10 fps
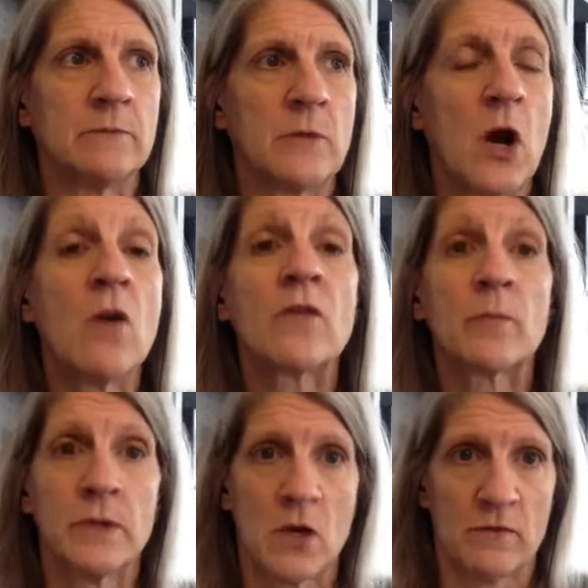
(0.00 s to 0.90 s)

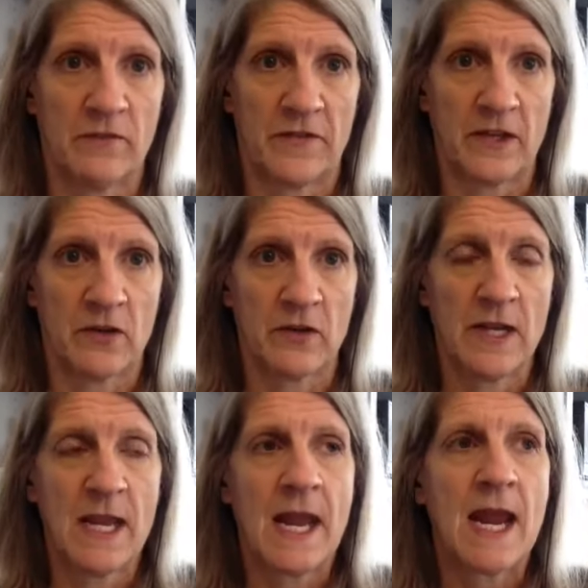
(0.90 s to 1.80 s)
overblown fear.
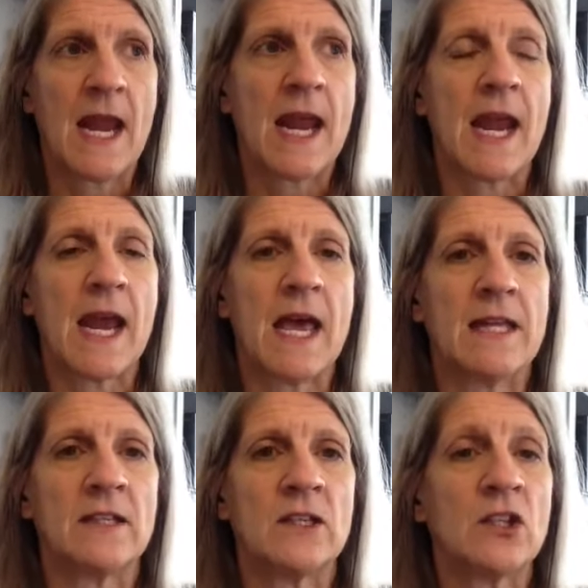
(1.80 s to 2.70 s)

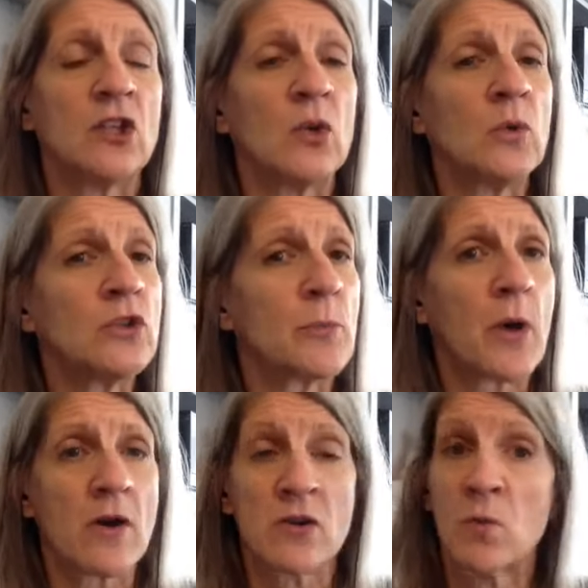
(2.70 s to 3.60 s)
And you and your
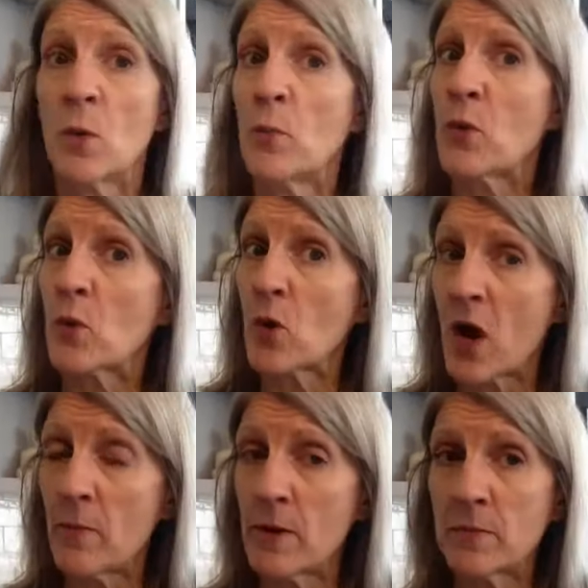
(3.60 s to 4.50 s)
partner will
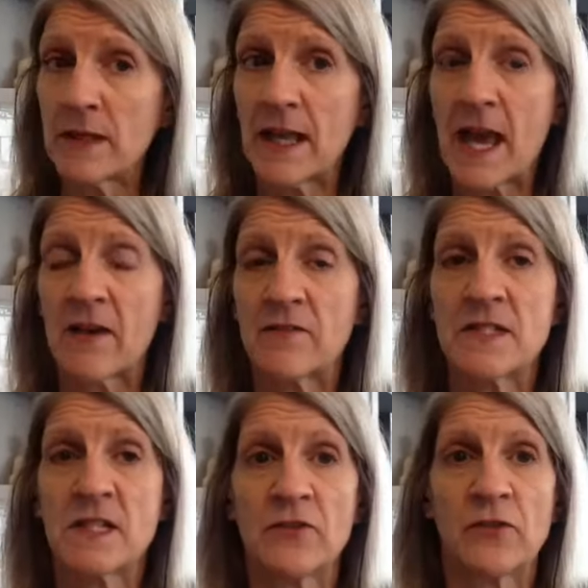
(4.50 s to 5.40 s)
probably have
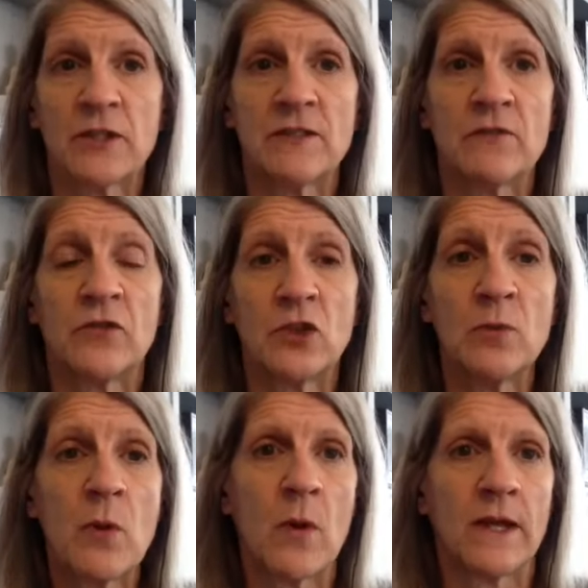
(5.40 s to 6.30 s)
different
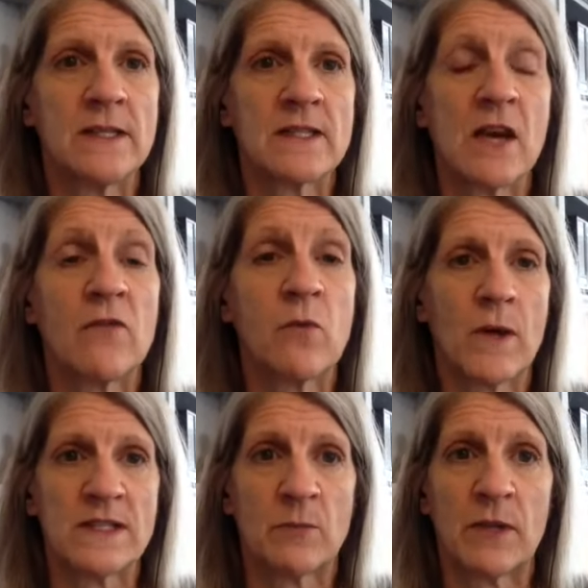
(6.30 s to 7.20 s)
viewpoints of
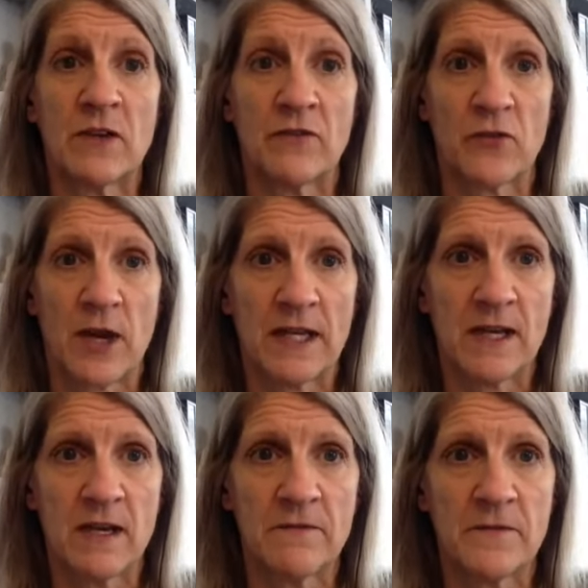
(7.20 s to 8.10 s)
what to be afraid
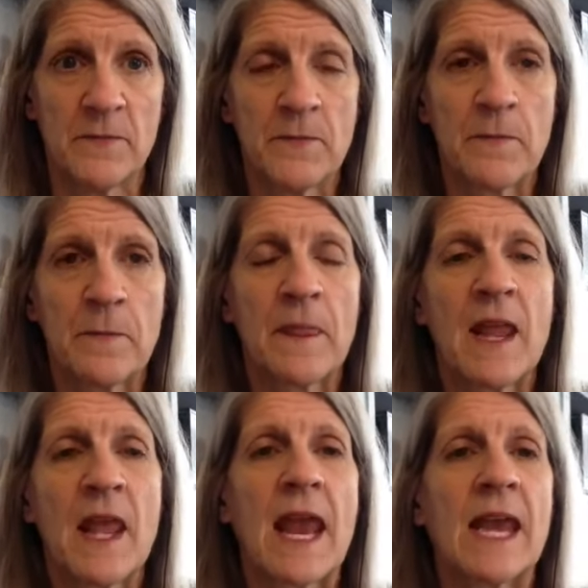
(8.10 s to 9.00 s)
of.
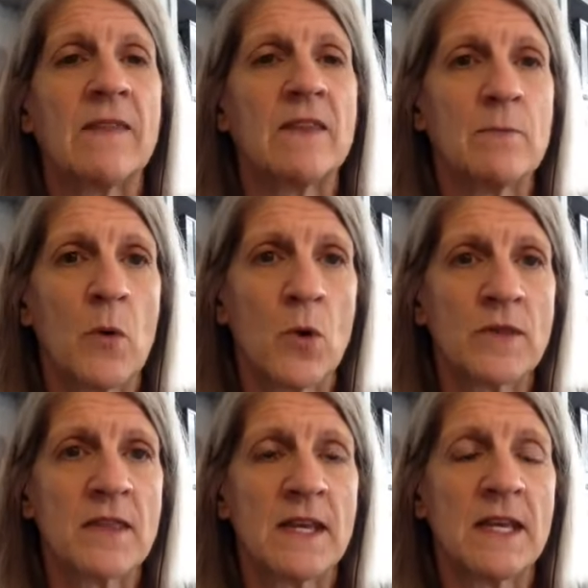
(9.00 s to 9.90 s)
And the important
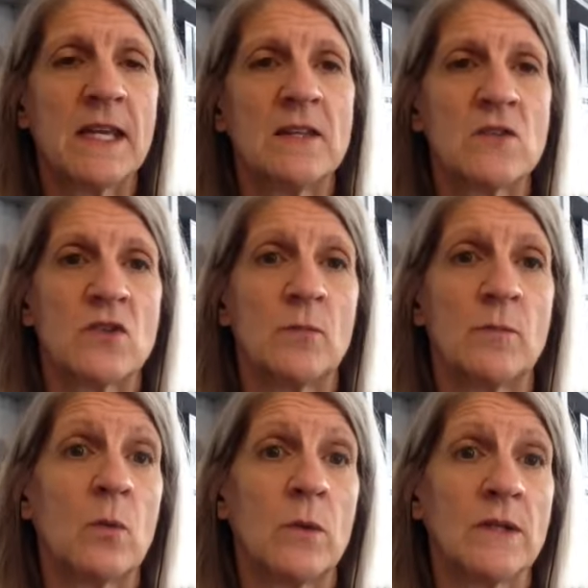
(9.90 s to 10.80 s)
thing is to be
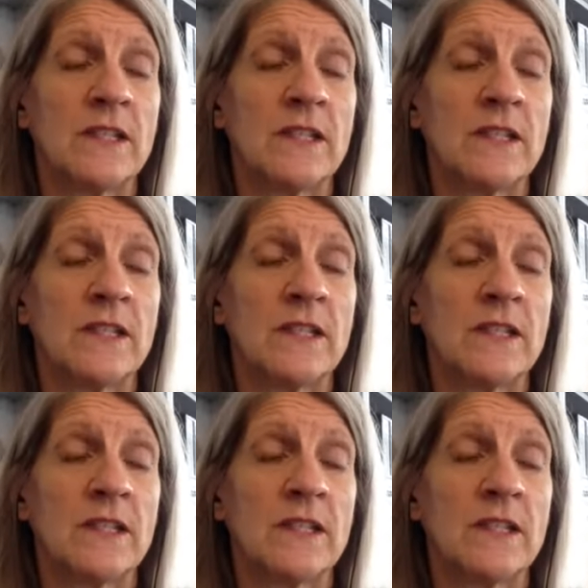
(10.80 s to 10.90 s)
willing